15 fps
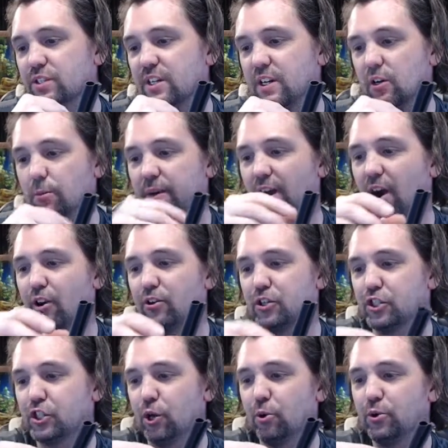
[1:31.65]
it'll be hard to
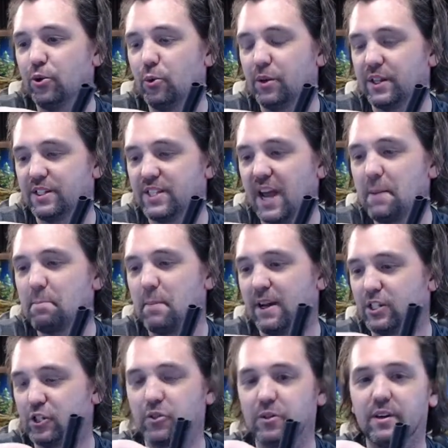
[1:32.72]
show you with a tape
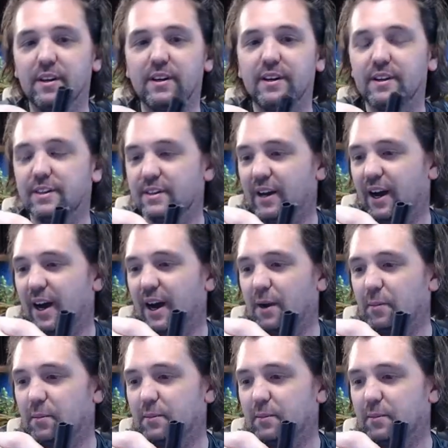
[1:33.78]
measure uh,